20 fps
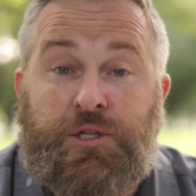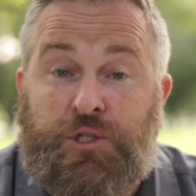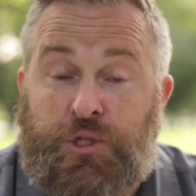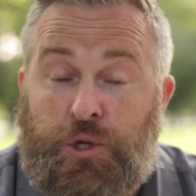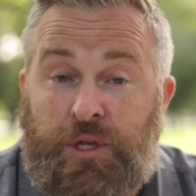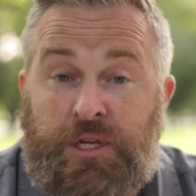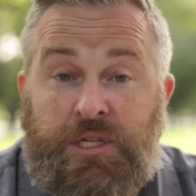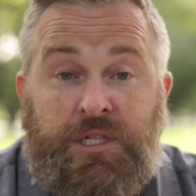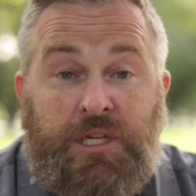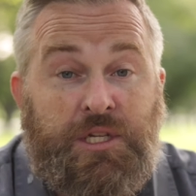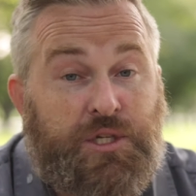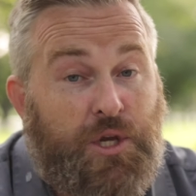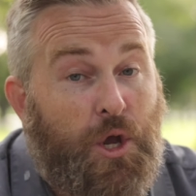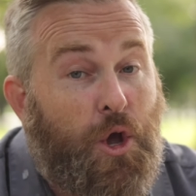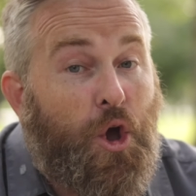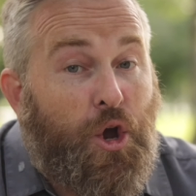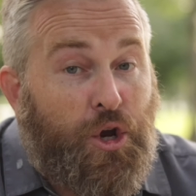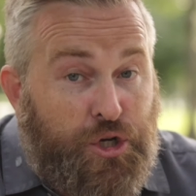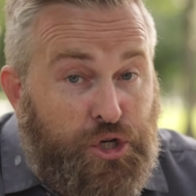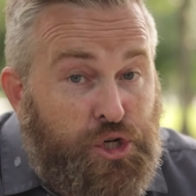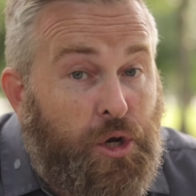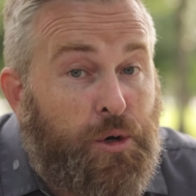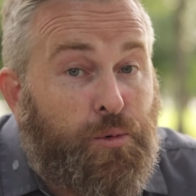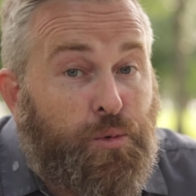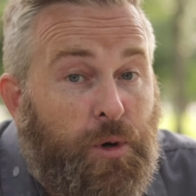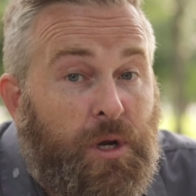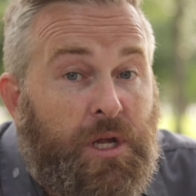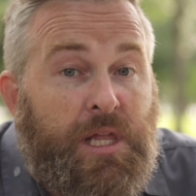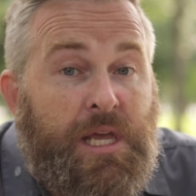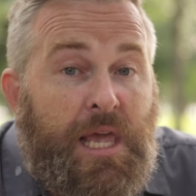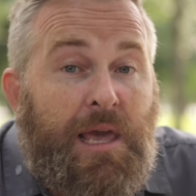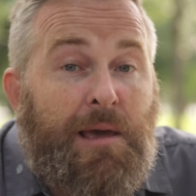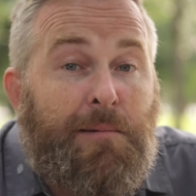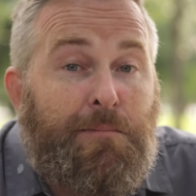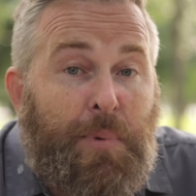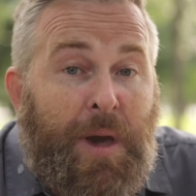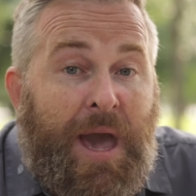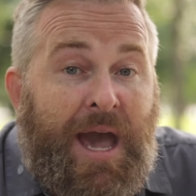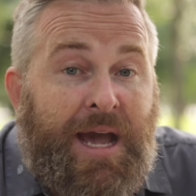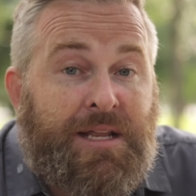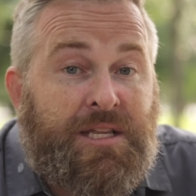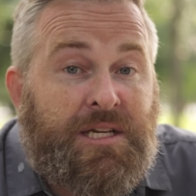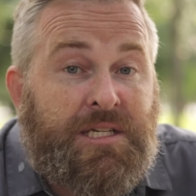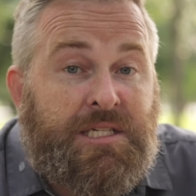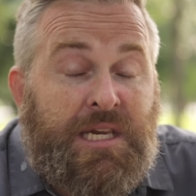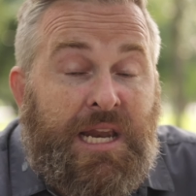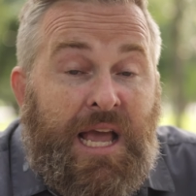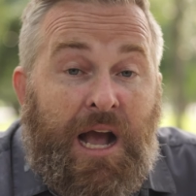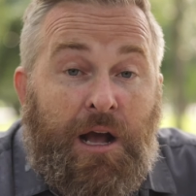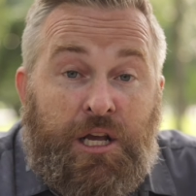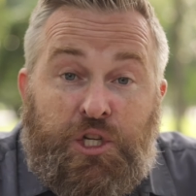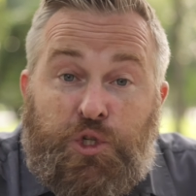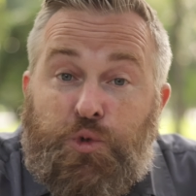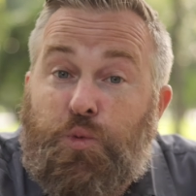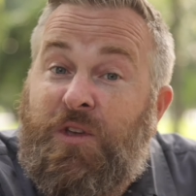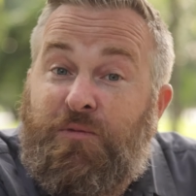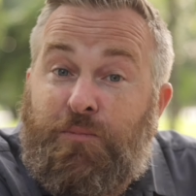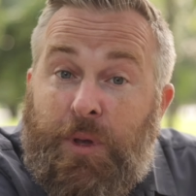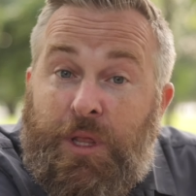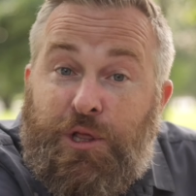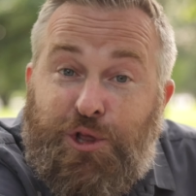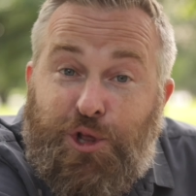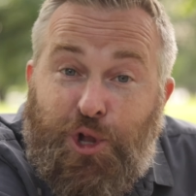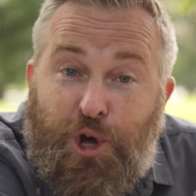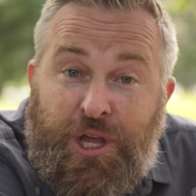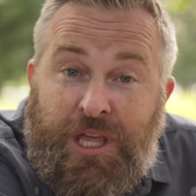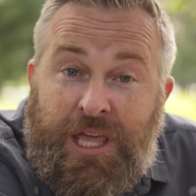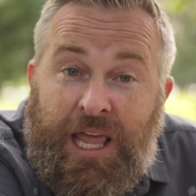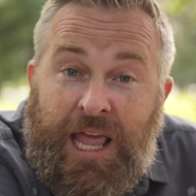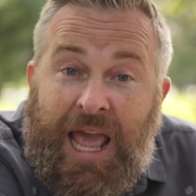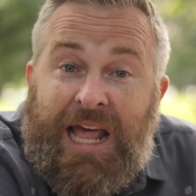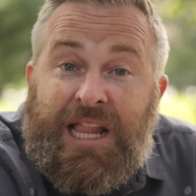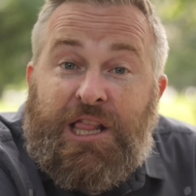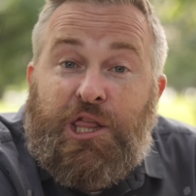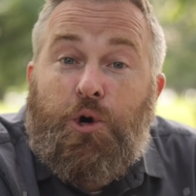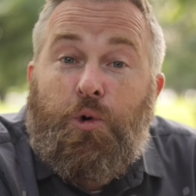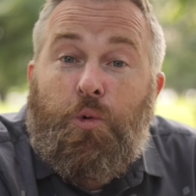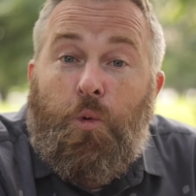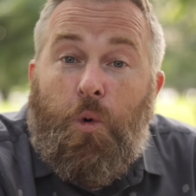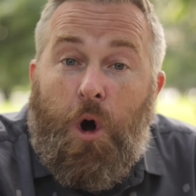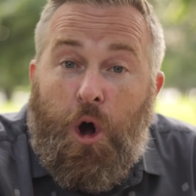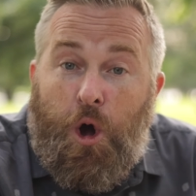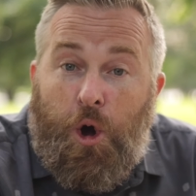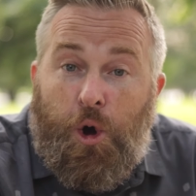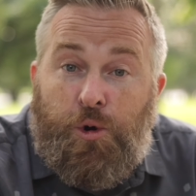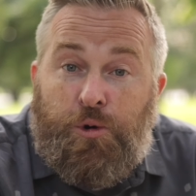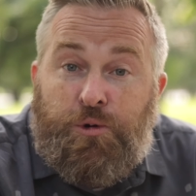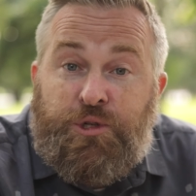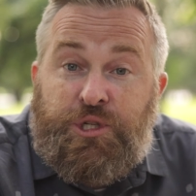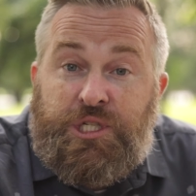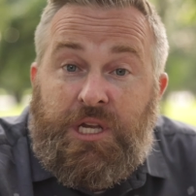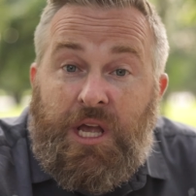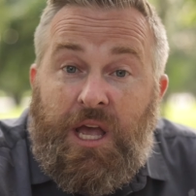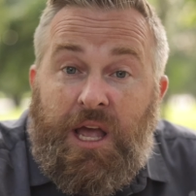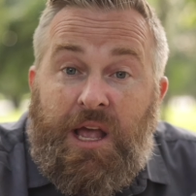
So this is should really impact us now because we've been looking at the woes